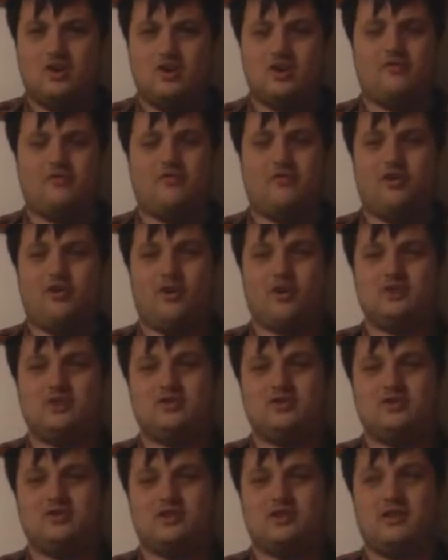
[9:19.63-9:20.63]

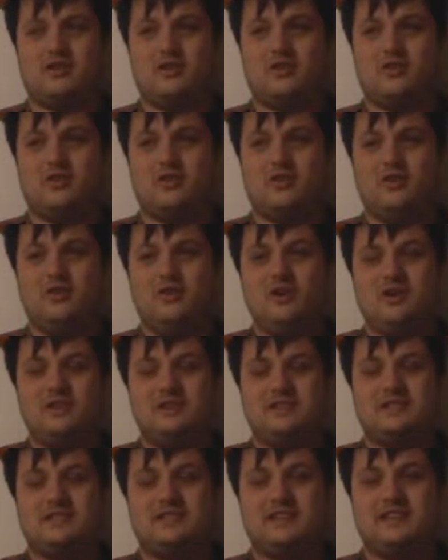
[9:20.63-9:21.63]
Unfortunately though,
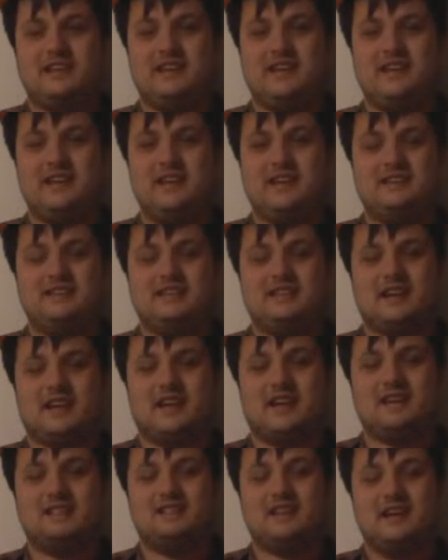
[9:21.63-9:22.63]
steel
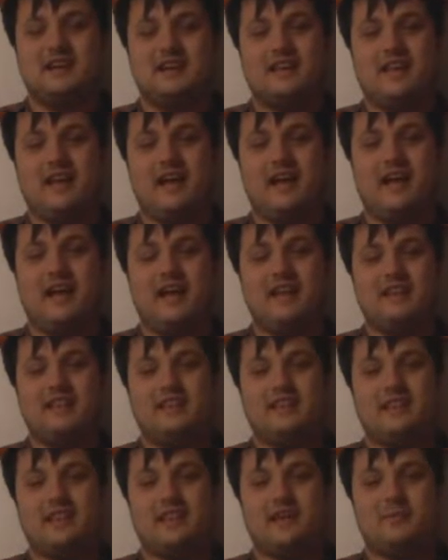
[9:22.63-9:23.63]
chains
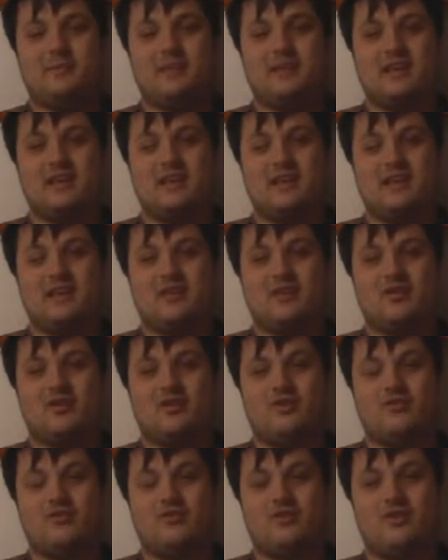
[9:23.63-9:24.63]
can't keep King
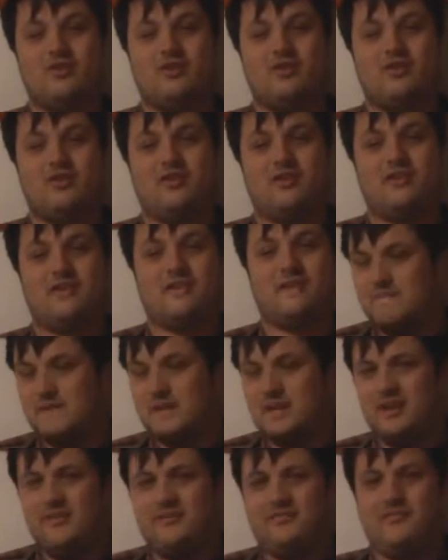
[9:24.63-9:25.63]
Kong for long.
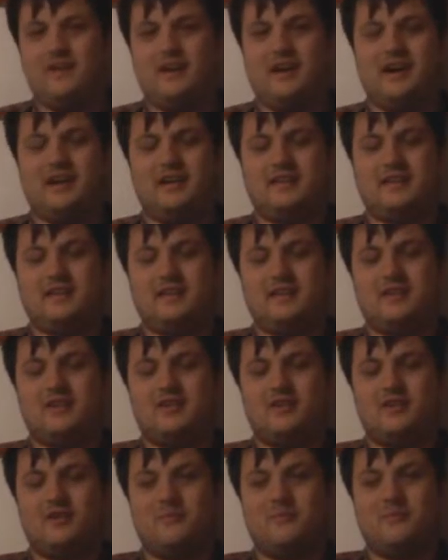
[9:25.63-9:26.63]
In fact,
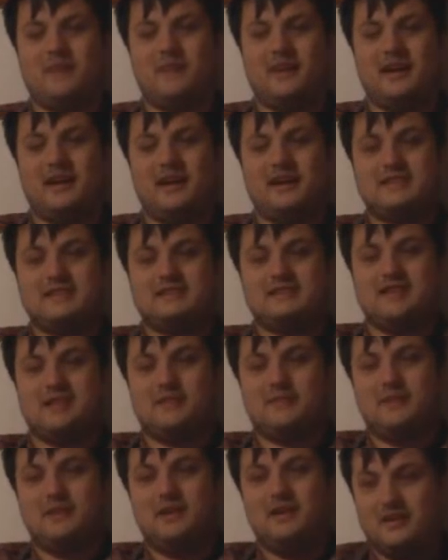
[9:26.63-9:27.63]
King Kong breaks
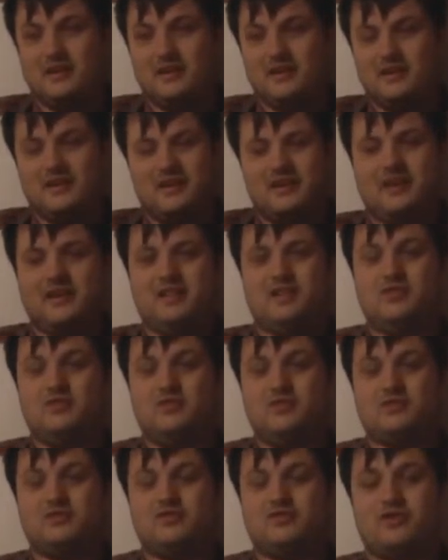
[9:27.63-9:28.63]
them and
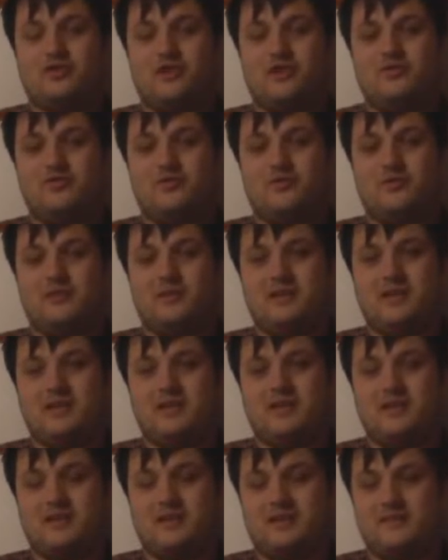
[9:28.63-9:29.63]
looks for that woman
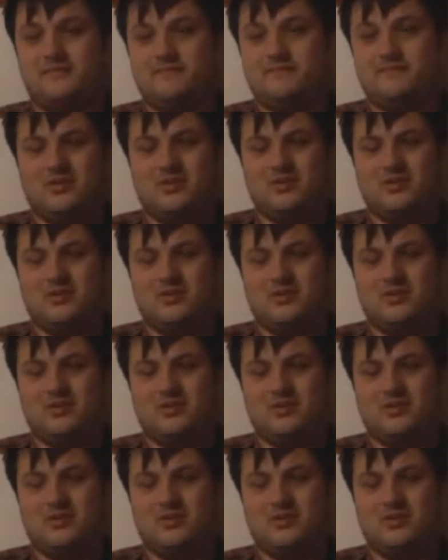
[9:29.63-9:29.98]
again.